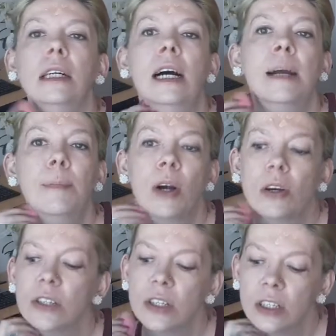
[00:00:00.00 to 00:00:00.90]
I
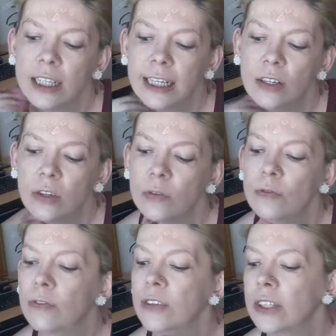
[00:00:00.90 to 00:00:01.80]
personally don't
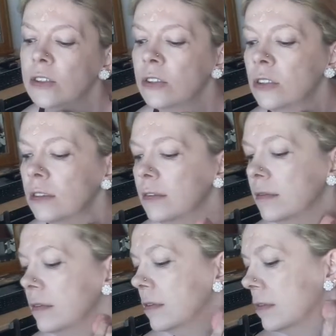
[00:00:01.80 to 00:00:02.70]
feel
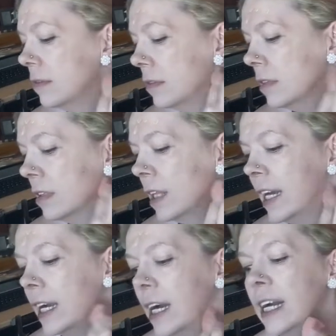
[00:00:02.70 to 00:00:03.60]

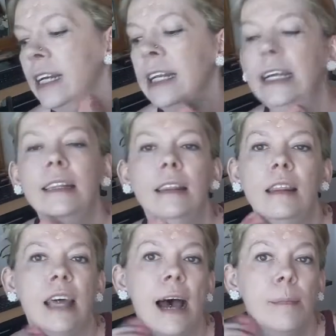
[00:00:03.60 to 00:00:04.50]
like I
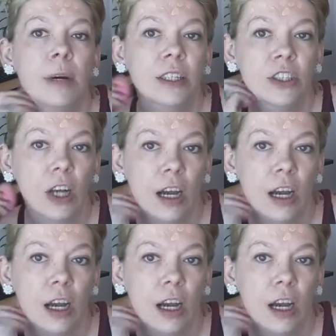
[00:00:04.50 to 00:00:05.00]
need that much